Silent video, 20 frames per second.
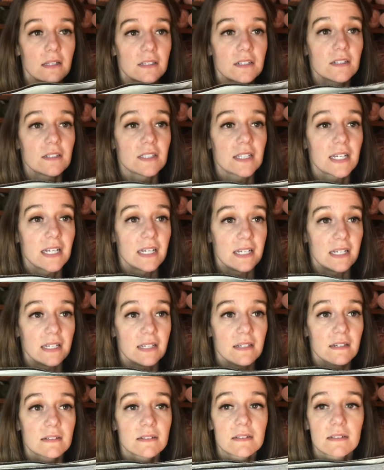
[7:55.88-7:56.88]
little
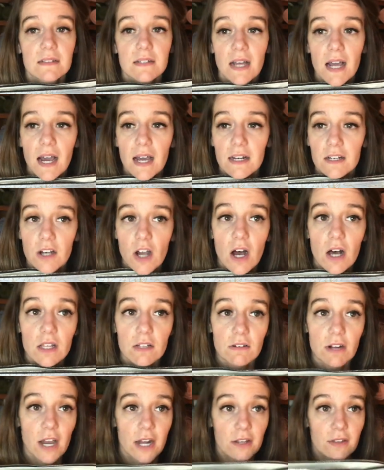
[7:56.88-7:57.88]
lady out of
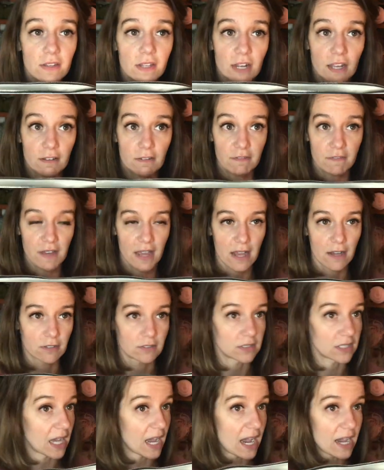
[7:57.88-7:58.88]
Colorado that I
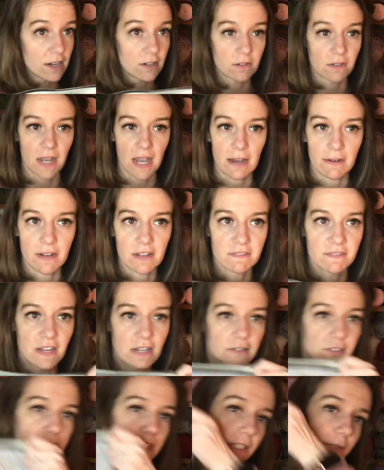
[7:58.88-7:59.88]
found. I don't know how I
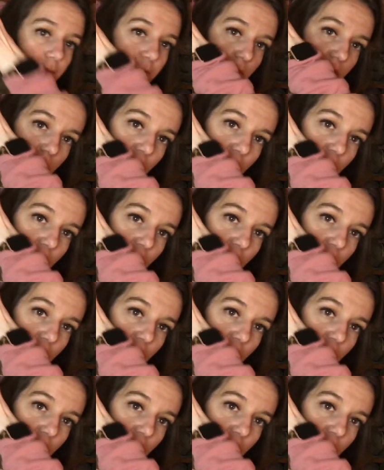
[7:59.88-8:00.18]
found her.